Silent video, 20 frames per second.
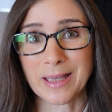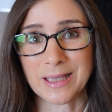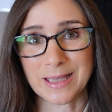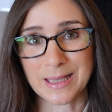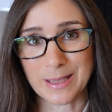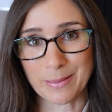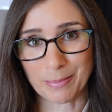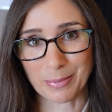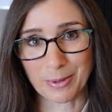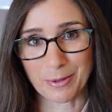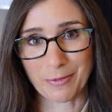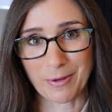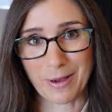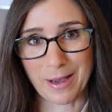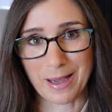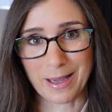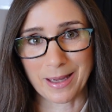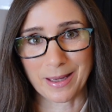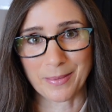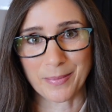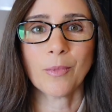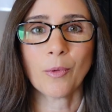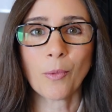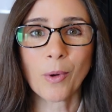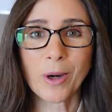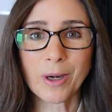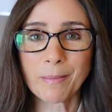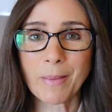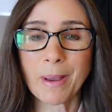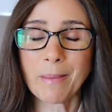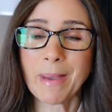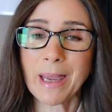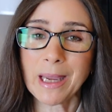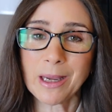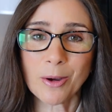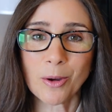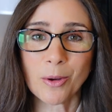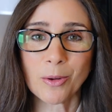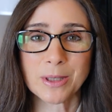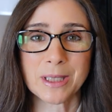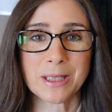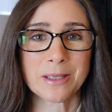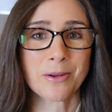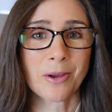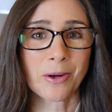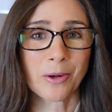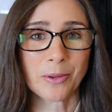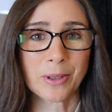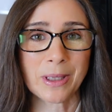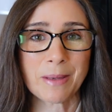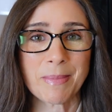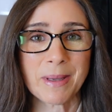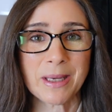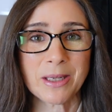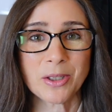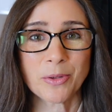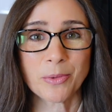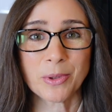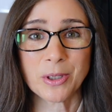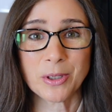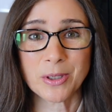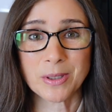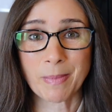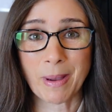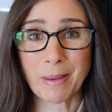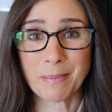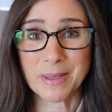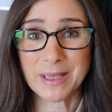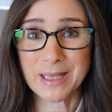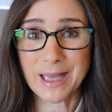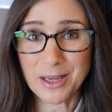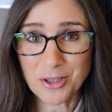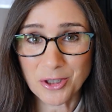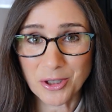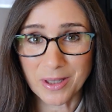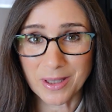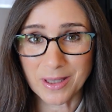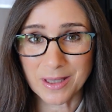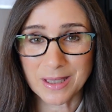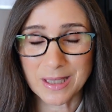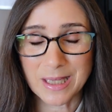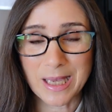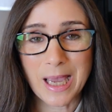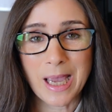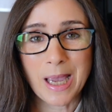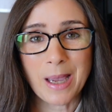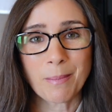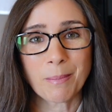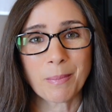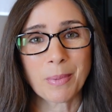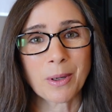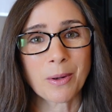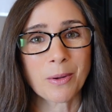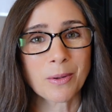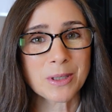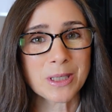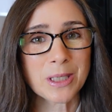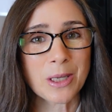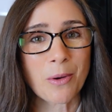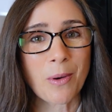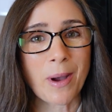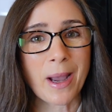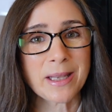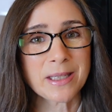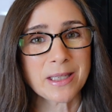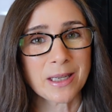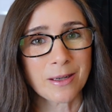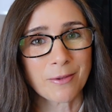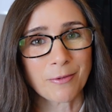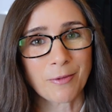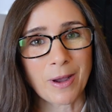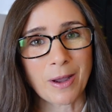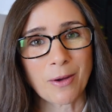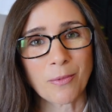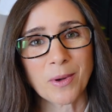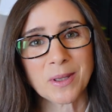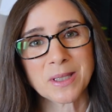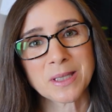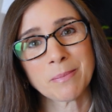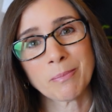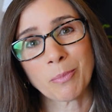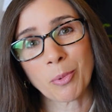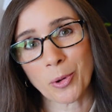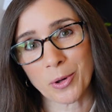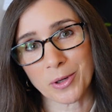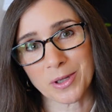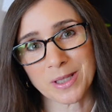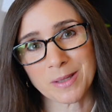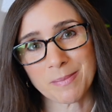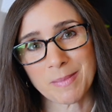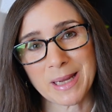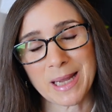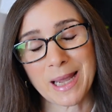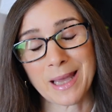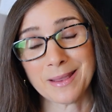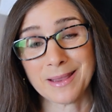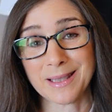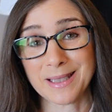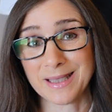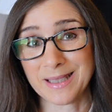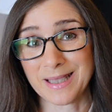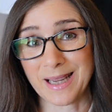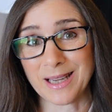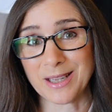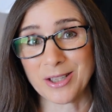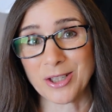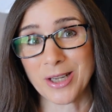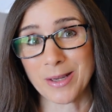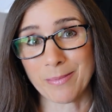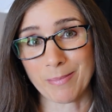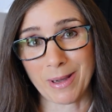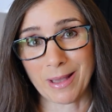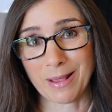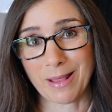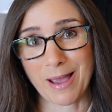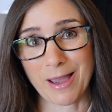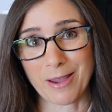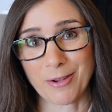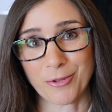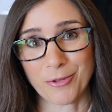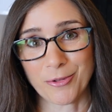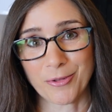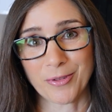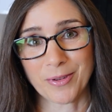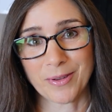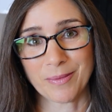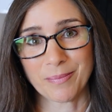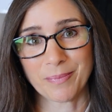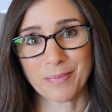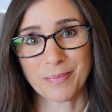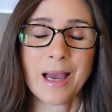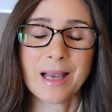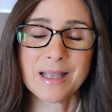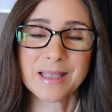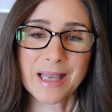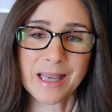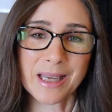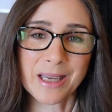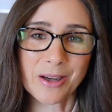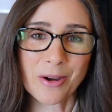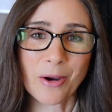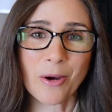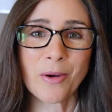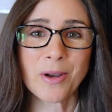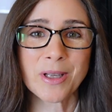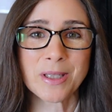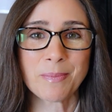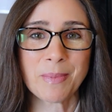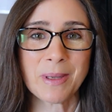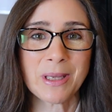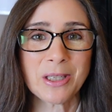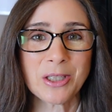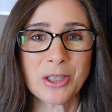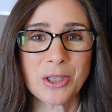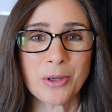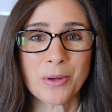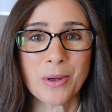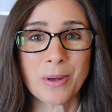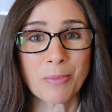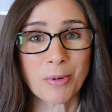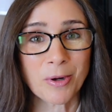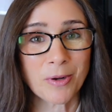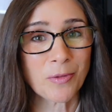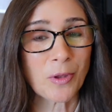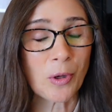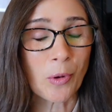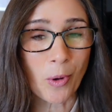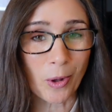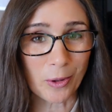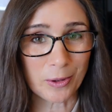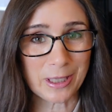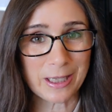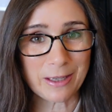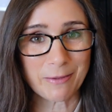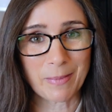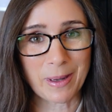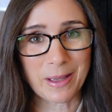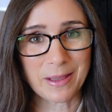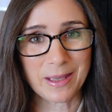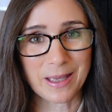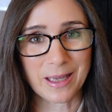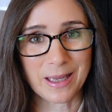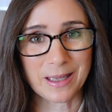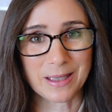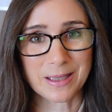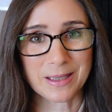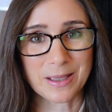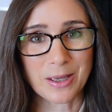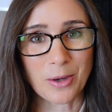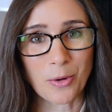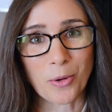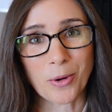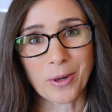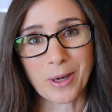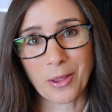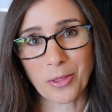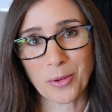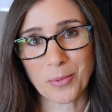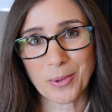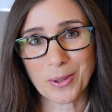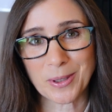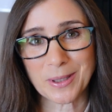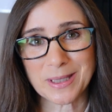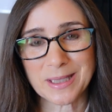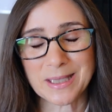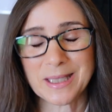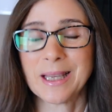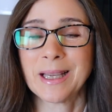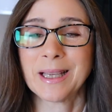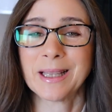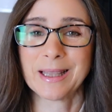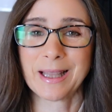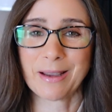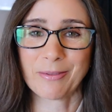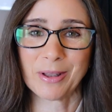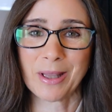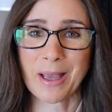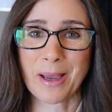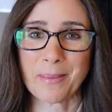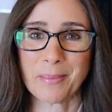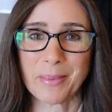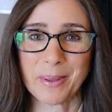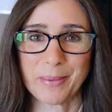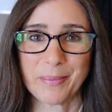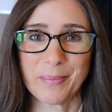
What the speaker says: and simplify. One of my main goals has not only been to reduce my possessions, but also identify what's important to me at this stage in my life. A second goal has been to improve the quality of my things, or in other words, level up.